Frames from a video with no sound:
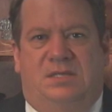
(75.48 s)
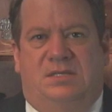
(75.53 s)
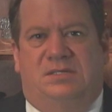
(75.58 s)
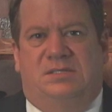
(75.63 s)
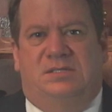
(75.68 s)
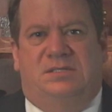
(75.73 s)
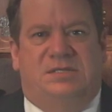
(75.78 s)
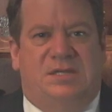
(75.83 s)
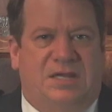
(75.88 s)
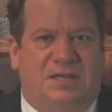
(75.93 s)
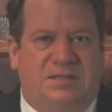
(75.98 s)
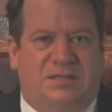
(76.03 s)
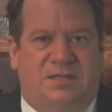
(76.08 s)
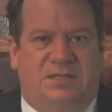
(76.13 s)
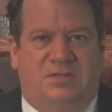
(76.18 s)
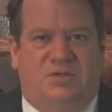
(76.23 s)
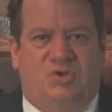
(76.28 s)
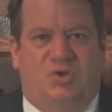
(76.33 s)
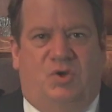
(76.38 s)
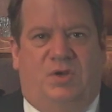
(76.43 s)
So the second
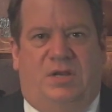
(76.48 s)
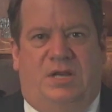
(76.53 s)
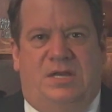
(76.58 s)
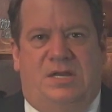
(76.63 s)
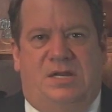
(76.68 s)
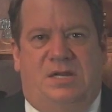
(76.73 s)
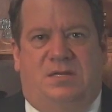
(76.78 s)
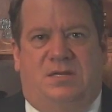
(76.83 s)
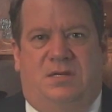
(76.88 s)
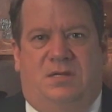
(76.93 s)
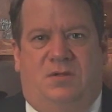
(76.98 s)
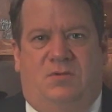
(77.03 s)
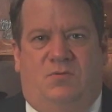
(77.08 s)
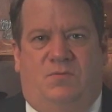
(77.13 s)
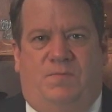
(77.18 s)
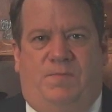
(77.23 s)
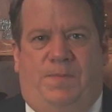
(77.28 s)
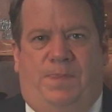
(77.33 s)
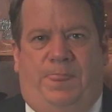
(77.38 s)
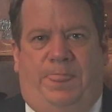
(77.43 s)
thing that you're going to need to do
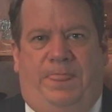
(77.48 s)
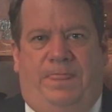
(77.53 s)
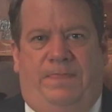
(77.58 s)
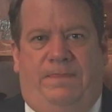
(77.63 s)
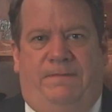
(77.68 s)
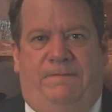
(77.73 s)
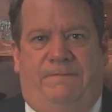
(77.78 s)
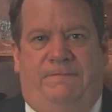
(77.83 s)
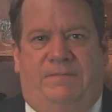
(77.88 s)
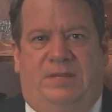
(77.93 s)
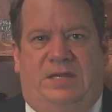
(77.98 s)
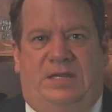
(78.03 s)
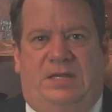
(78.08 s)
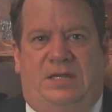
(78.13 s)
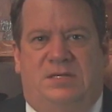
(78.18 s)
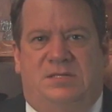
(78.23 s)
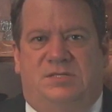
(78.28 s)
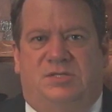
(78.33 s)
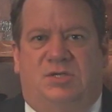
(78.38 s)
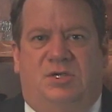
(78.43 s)

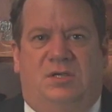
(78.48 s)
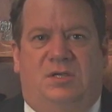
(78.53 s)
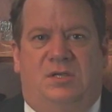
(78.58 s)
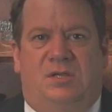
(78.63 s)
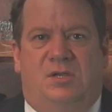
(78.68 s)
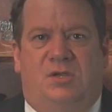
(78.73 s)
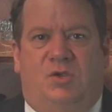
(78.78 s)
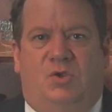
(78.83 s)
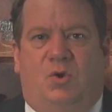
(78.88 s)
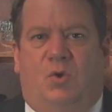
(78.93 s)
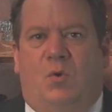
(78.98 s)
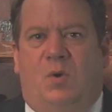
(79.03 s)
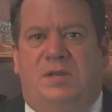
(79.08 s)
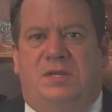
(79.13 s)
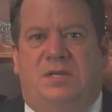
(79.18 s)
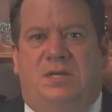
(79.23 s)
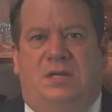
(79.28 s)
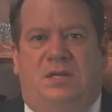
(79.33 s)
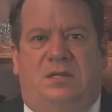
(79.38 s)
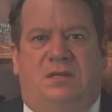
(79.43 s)
is you're going
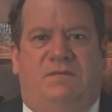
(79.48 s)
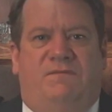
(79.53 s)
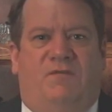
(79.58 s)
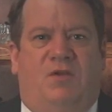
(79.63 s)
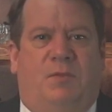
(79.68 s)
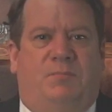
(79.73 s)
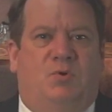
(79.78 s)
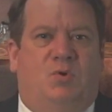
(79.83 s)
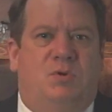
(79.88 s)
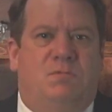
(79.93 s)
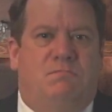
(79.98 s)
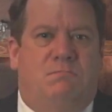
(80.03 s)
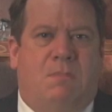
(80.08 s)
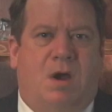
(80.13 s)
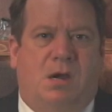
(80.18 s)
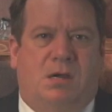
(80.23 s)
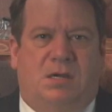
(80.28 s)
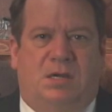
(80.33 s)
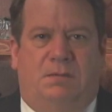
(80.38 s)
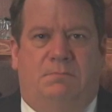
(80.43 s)
to need to develop good
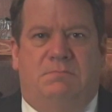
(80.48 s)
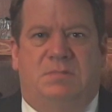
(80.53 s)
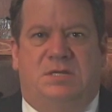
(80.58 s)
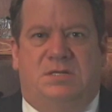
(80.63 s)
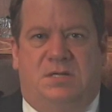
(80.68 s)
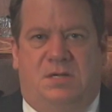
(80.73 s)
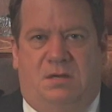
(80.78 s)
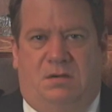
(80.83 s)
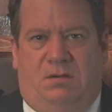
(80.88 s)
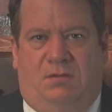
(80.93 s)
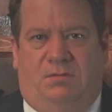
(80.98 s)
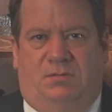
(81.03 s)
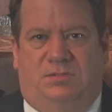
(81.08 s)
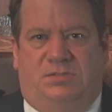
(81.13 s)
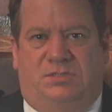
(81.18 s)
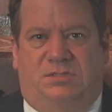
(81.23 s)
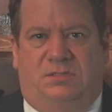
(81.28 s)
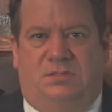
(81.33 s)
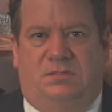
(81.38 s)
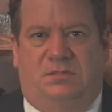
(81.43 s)
marketing
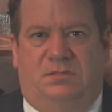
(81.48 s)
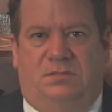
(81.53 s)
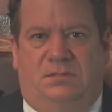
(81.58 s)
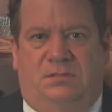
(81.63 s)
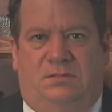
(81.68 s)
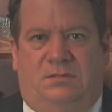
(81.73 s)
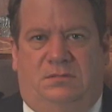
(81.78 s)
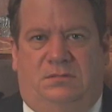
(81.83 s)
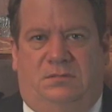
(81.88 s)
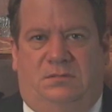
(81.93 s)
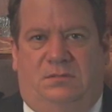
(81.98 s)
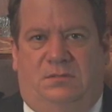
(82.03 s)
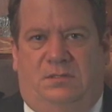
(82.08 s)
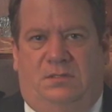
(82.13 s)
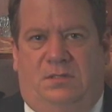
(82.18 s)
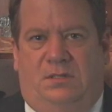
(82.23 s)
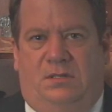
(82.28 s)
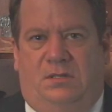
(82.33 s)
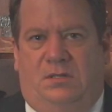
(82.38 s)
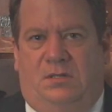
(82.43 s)
materials,
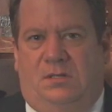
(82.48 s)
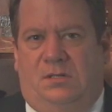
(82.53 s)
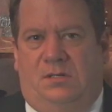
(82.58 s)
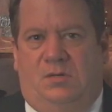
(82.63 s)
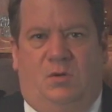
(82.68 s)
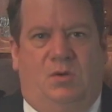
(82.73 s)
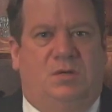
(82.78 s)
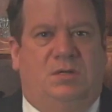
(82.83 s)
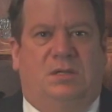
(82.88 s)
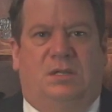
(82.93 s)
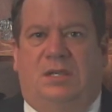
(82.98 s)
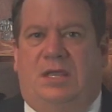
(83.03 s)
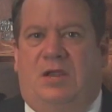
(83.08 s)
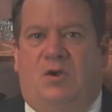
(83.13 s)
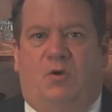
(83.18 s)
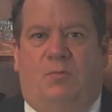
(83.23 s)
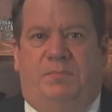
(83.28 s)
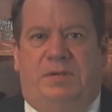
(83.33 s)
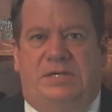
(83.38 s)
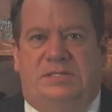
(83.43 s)
good
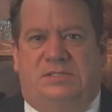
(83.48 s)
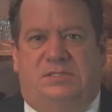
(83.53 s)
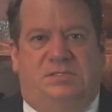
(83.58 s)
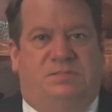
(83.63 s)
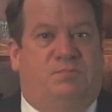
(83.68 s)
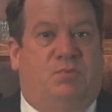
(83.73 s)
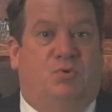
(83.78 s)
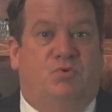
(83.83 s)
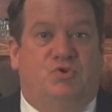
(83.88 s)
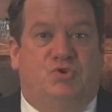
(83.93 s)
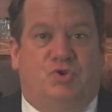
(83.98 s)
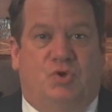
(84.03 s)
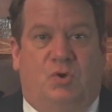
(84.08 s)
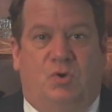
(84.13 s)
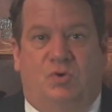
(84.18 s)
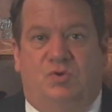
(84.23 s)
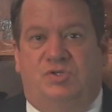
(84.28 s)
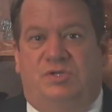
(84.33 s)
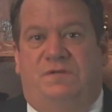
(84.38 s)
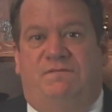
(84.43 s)
collateral pieces,
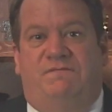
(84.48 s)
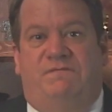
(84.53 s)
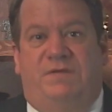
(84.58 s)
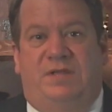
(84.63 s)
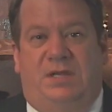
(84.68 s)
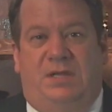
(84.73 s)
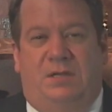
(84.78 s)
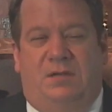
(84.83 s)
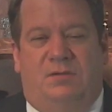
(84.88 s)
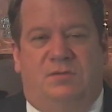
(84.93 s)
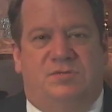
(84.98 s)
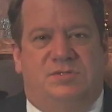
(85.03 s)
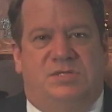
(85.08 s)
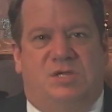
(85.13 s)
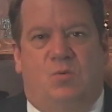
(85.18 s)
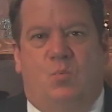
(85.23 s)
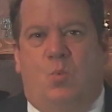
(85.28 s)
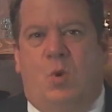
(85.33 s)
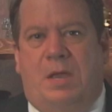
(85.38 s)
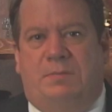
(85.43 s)
brochures and videos
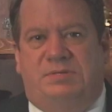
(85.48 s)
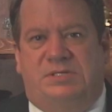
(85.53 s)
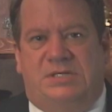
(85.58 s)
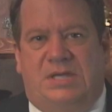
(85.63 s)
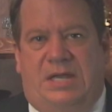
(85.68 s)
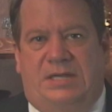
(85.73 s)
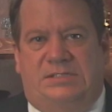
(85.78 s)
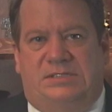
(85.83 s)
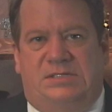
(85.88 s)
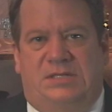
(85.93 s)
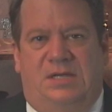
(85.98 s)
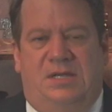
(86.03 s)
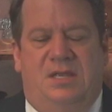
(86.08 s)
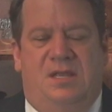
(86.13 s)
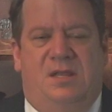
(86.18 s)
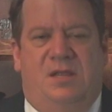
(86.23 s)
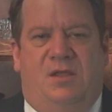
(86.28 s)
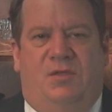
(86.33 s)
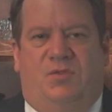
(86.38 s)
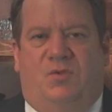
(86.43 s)
and websites.
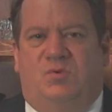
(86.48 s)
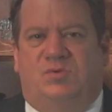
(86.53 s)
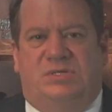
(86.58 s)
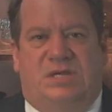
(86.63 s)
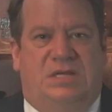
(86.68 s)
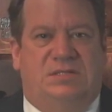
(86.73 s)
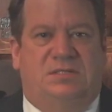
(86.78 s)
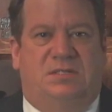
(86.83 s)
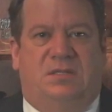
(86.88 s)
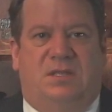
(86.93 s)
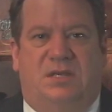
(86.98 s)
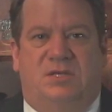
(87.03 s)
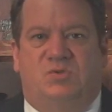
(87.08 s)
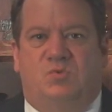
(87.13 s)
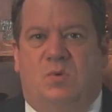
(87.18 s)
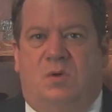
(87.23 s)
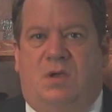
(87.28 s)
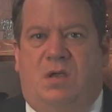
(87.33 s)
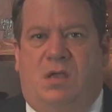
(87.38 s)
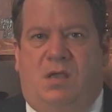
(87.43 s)
Those kinds of things
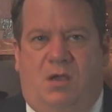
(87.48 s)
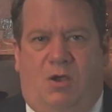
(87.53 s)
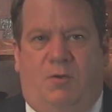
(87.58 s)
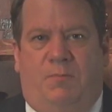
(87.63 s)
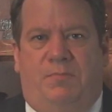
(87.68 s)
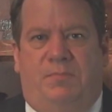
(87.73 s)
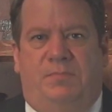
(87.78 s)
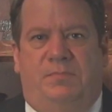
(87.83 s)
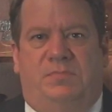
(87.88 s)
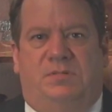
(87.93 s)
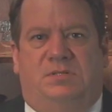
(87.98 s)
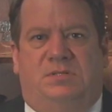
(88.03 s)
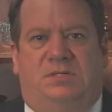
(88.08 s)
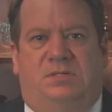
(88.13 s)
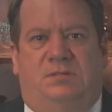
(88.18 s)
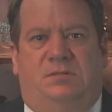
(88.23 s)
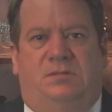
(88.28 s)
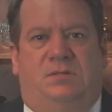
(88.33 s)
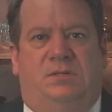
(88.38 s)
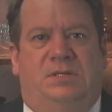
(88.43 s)
will help
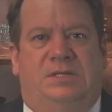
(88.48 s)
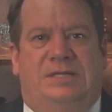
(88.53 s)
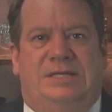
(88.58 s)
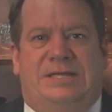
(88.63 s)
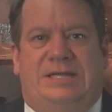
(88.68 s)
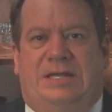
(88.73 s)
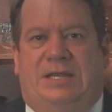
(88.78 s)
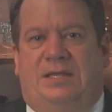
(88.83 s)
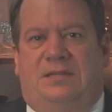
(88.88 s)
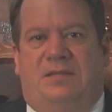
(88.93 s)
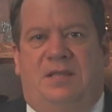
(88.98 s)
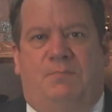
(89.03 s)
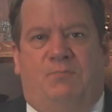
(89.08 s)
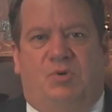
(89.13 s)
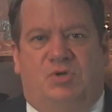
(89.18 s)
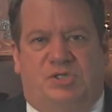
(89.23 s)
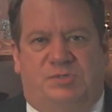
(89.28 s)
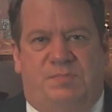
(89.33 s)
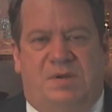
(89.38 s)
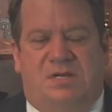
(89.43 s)
to get that
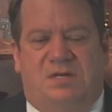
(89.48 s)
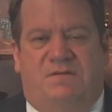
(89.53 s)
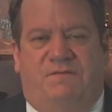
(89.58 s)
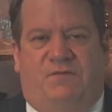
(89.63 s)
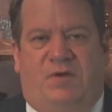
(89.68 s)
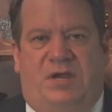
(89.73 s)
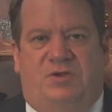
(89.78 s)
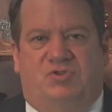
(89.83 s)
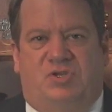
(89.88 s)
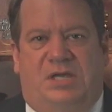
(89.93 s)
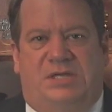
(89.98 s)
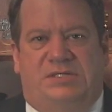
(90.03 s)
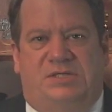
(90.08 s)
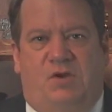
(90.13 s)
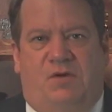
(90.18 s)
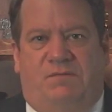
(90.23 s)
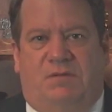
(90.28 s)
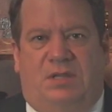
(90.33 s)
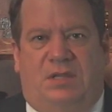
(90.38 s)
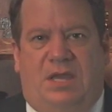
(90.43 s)
prospective franchisee
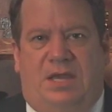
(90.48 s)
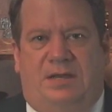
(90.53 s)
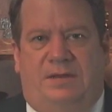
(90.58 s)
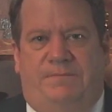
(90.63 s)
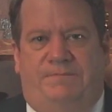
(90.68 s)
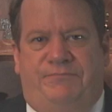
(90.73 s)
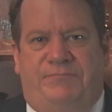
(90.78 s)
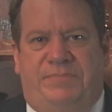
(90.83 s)
over the line.